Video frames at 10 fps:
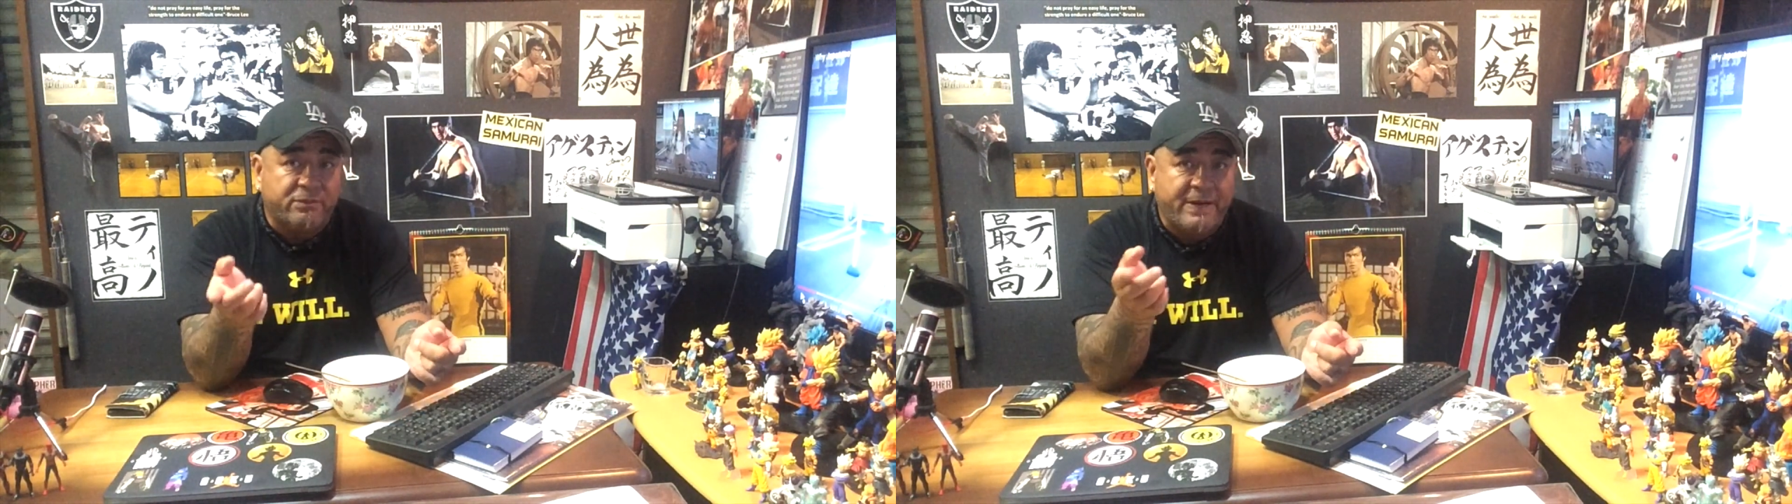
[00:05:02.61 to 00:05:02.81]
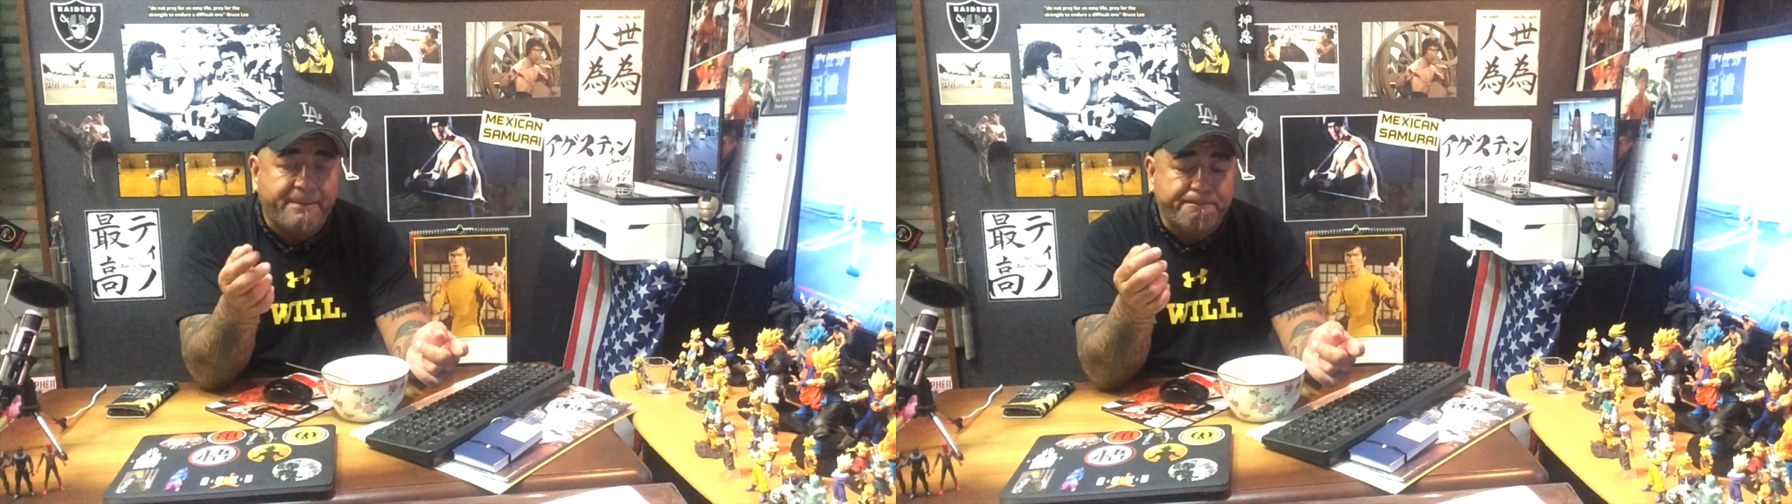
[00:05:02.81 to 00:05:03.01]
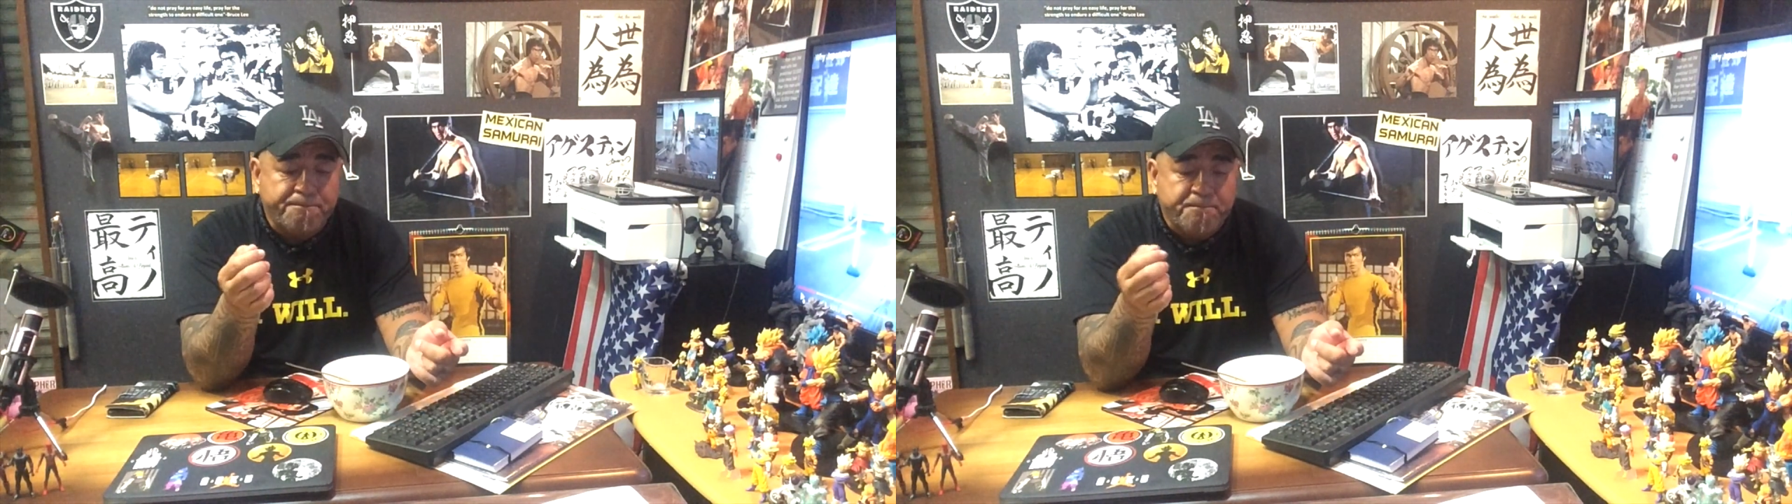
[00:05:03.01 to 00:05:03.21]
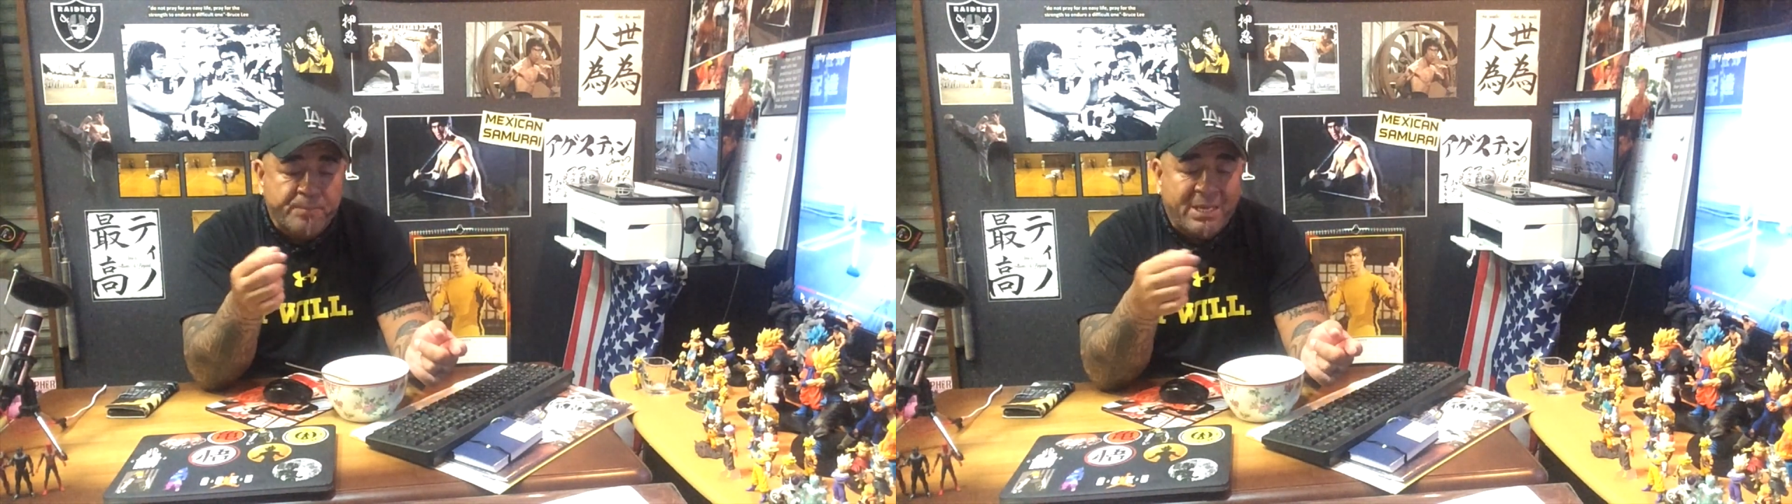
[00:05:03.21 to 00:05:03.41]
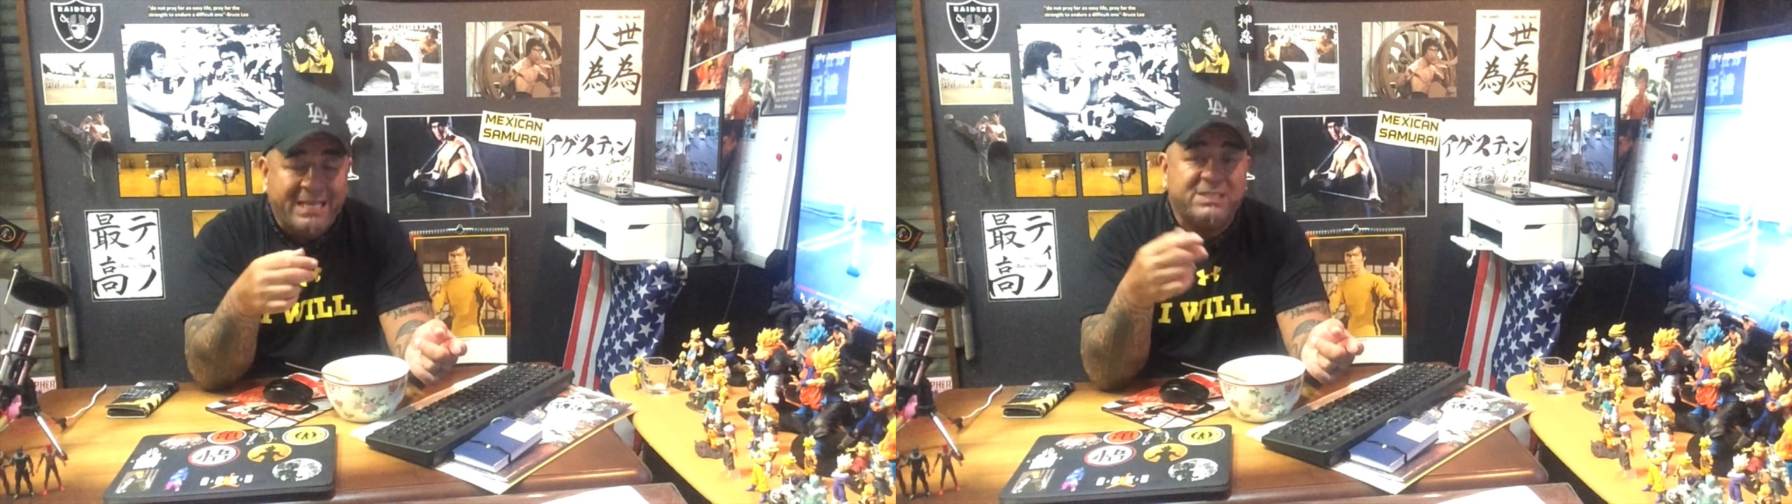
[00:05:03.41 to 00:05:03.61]
right,
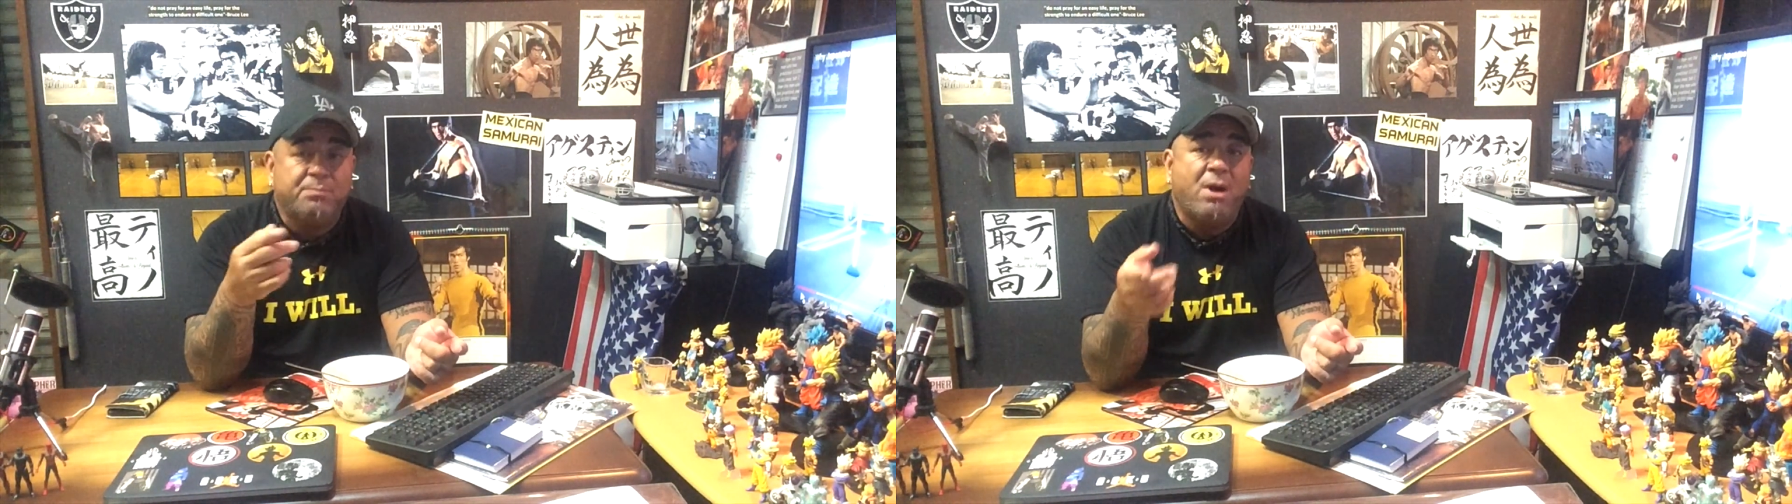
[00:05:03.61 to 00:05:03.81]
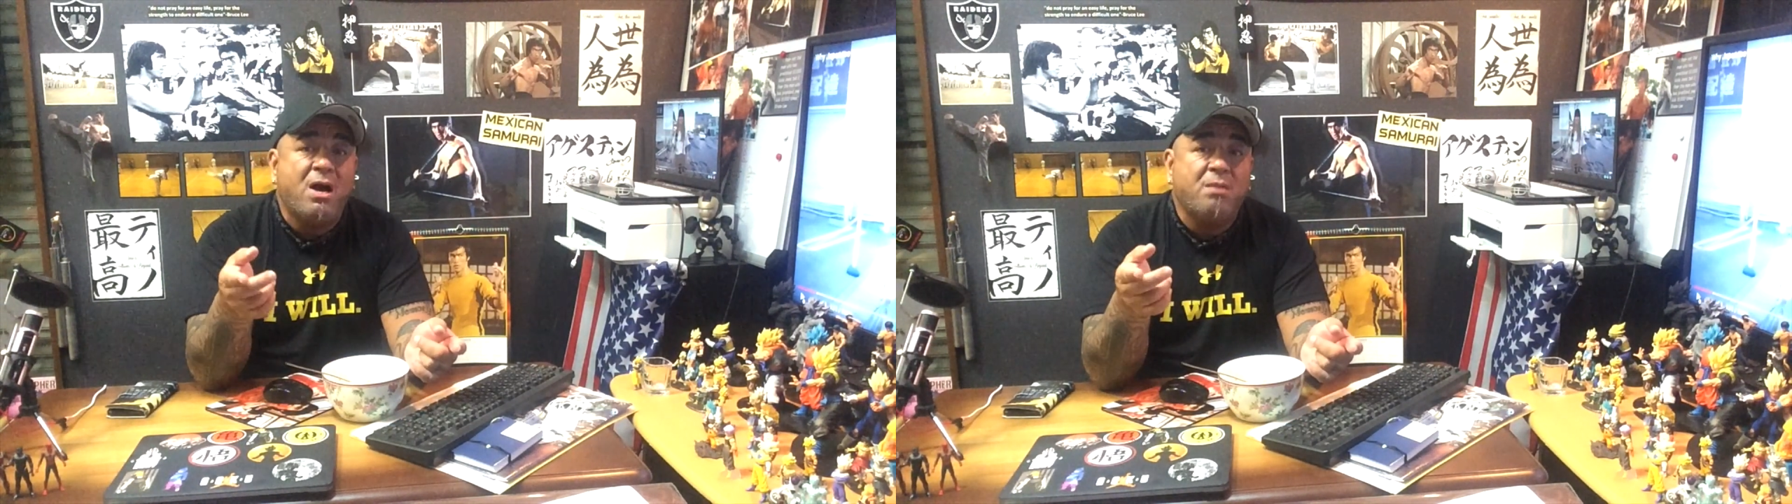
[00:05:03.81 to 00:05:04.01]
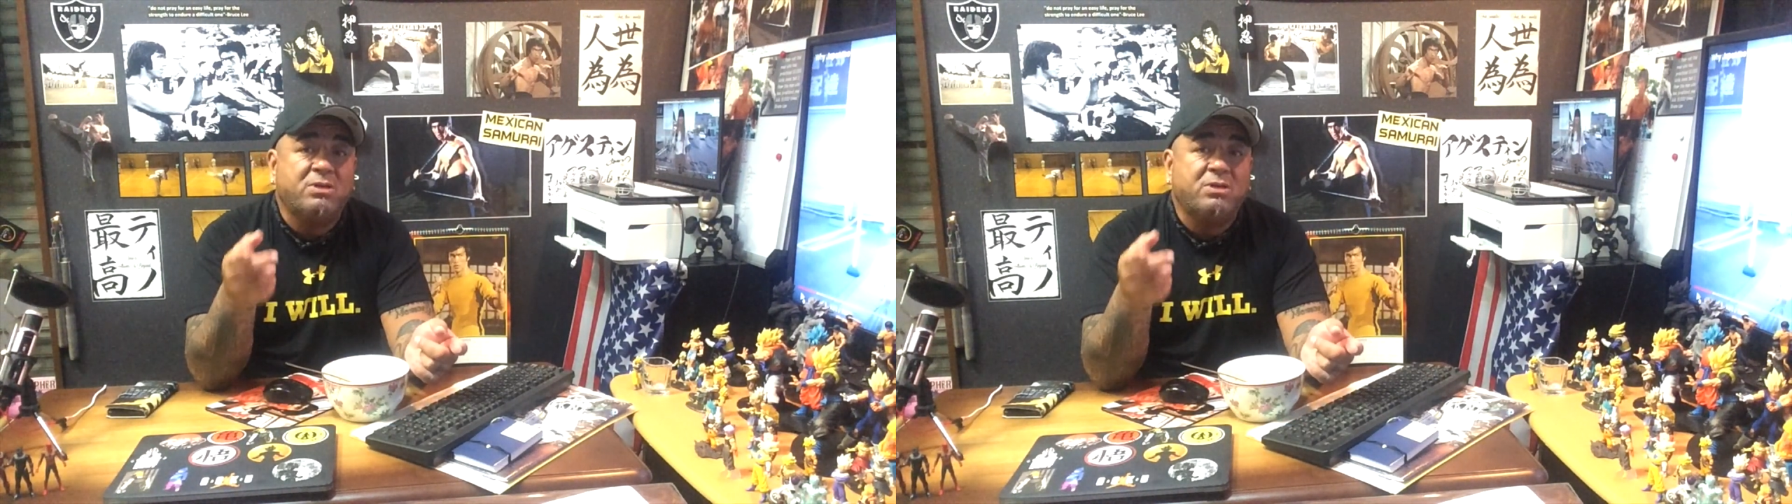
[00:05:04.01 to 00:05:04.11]
his mom